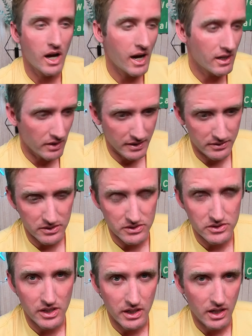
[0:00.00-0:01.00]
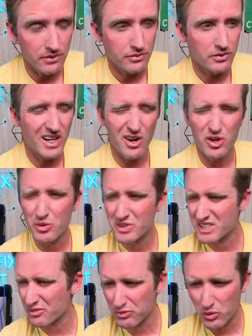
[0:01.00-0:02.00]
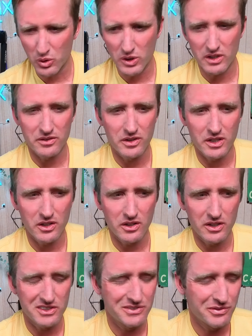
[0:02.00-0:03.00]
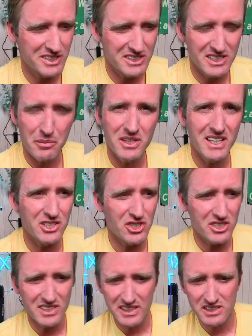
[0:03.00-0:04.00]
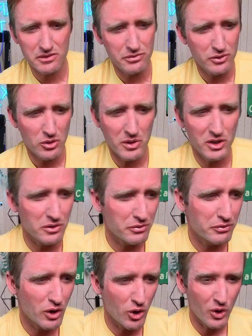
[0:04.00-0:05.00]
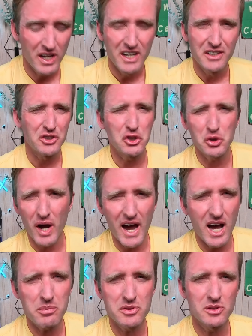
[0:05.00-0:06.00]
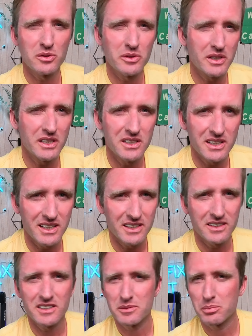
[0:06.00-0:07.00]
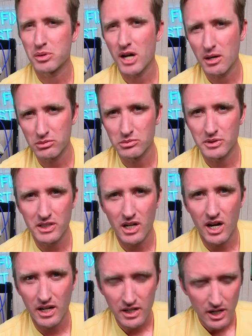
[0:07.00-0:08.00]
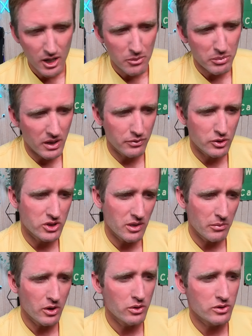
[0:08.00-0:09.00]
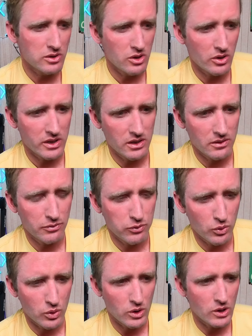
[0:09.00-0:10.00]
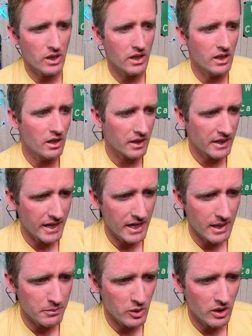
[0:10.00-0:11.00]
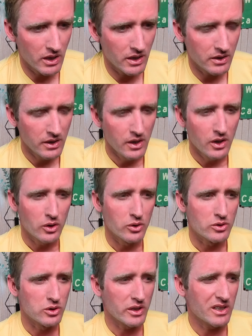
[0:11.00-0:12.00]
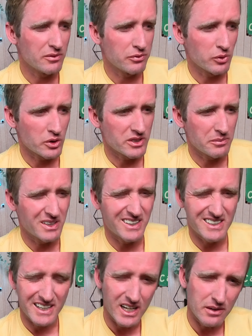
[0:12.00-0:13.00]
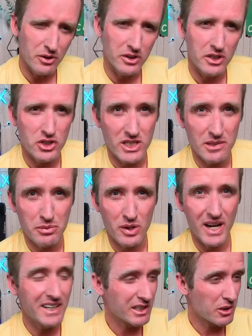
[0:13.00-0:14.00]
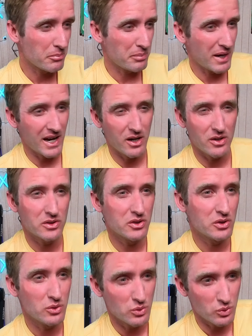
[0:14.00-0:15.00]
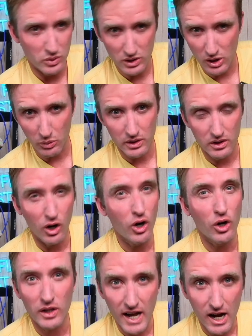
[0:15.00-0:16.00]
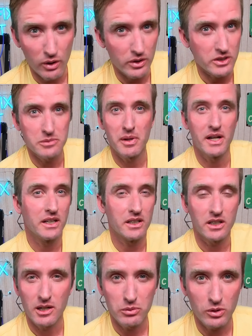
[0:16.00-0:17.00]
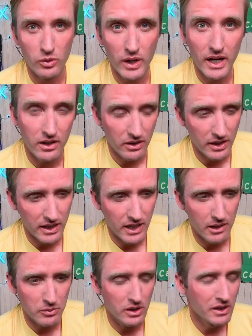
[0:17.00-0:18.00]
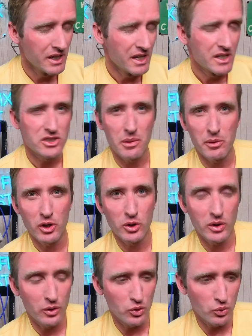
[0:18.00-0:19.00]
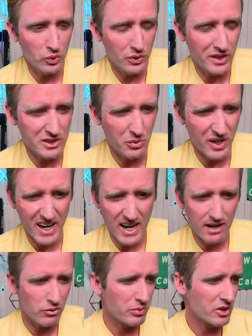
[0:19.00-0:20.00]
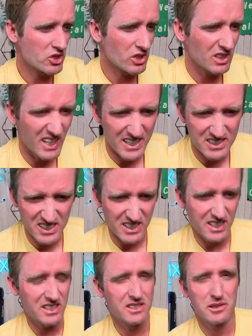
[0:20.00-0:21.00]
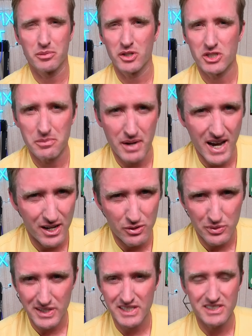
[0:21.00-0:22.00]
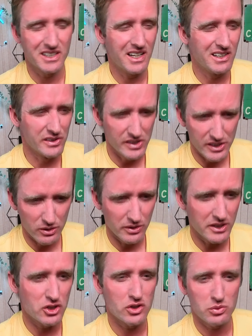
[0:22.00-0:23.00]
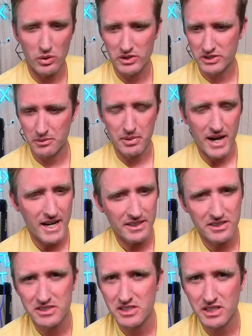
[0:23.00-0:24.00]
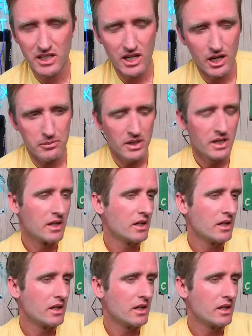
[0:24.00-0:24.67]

I like this thing. Now, who is it for? If it's someone that just likes to film on their phone, do you absolutely need to get this? Probably not. But if you're someone who's looking for a camera, who's looking for something that's kind of on the cheaper end compared to going all out and spending a couple grand on a camera, someone who doesn't want to have a bunch of lenses and a bunch of batteries and literally just wants to pack this thing up,